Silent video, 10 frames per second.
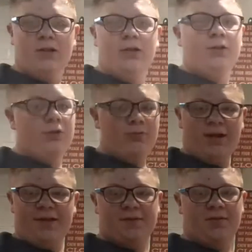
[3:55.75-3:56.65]
You
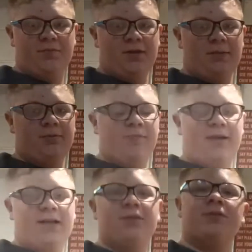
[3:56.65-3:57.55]
guys are probably
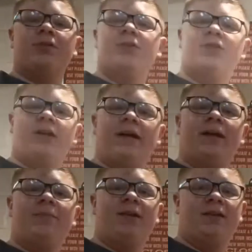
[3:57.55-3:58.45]
masters
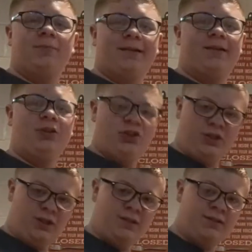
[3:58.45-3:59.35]
at making mac and
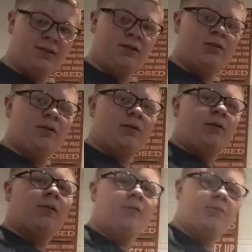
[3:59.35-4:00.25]
cheese,
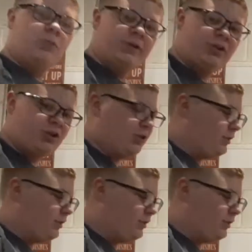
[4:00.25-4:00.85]
which